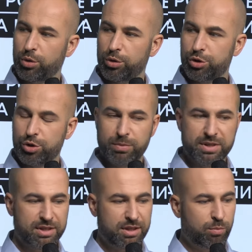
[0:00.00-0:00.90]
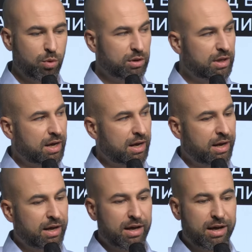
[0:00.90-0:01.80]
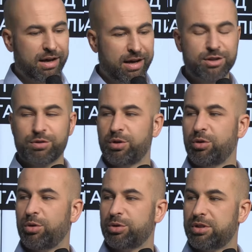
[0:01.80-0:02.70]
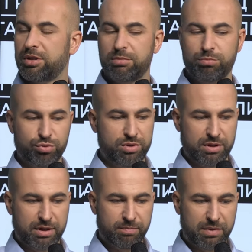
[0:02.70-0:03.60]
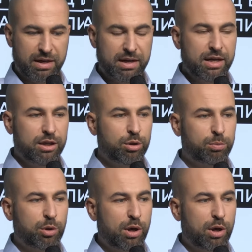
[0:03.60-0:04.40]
It leads to the fact that we're sitting on this